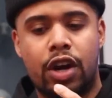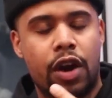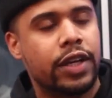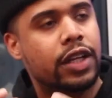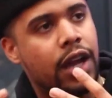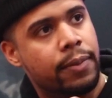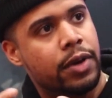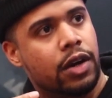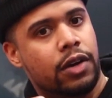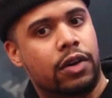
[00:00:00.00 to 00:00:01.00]
the current
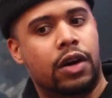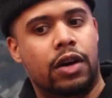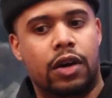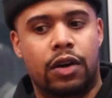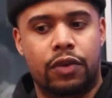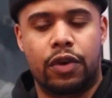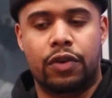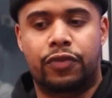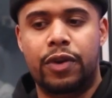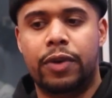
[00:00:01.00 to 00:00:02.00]
climate
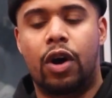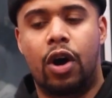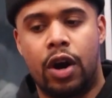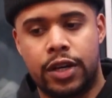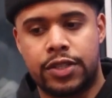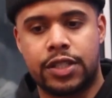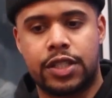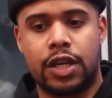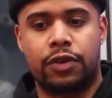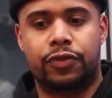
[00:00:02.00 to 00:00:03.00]
of female artists and
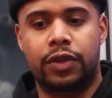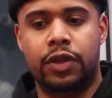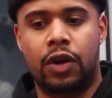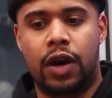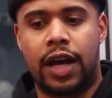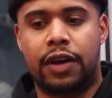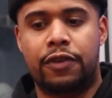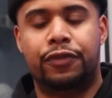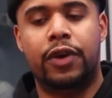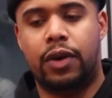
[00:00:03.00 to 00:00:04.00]
stuff, you know, I
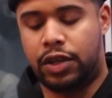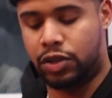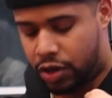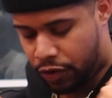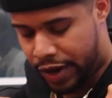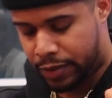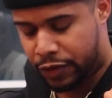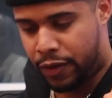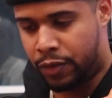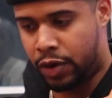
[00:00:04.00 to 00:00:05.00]
feel, you correct me
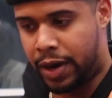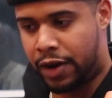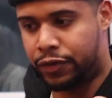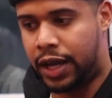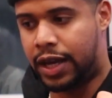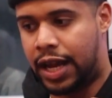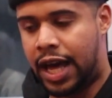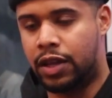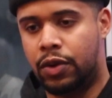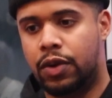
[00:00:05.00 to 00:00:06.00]
if I'm wrong, but I feel like a
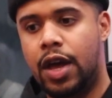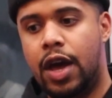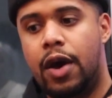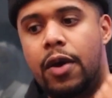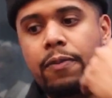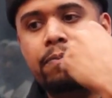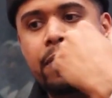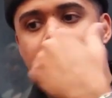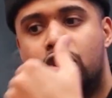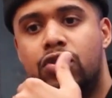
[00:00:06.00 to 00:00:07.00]
lot of the
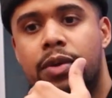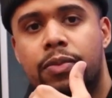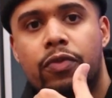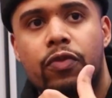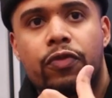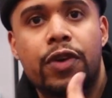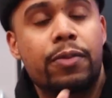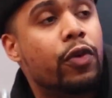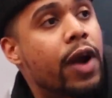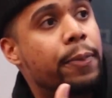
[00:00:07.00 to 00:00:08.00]
mainstream
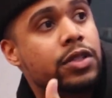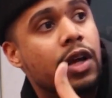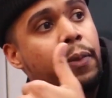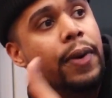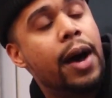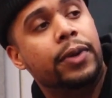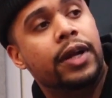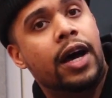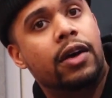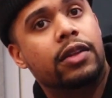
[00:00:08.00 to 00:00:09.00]
female rappers that are
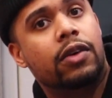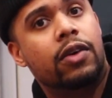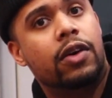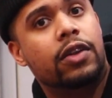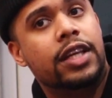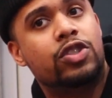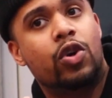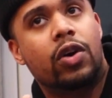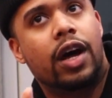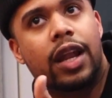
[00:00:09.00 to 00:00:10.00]
popping now, they
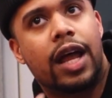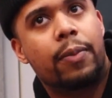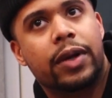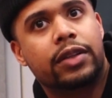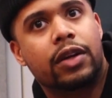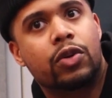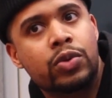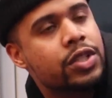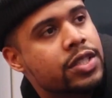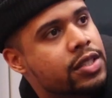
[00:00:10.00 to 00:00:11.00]
talk a lot about their
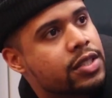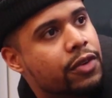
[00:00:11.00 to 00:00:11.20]
coochies and